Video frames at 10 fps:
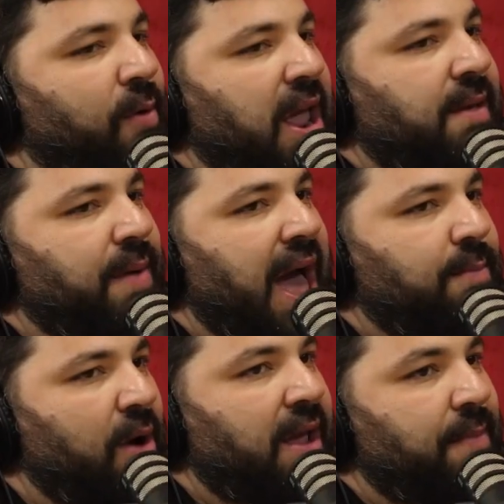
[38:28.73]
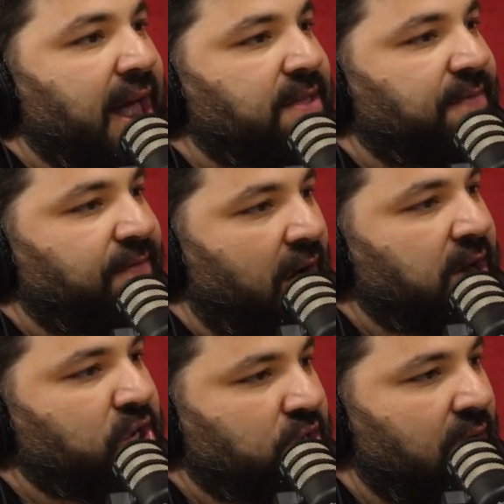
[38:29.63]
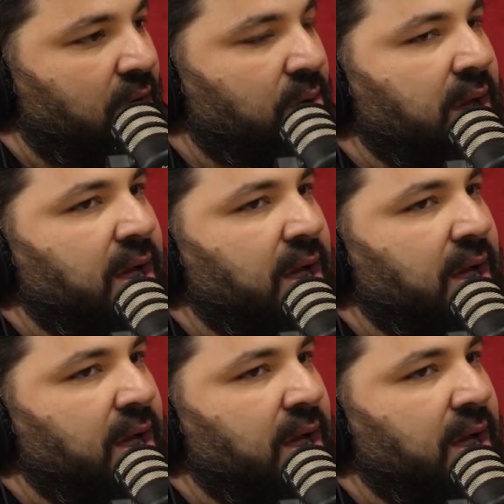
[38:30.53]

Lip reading: Breaking Bad. Breaking Bad's a fun show.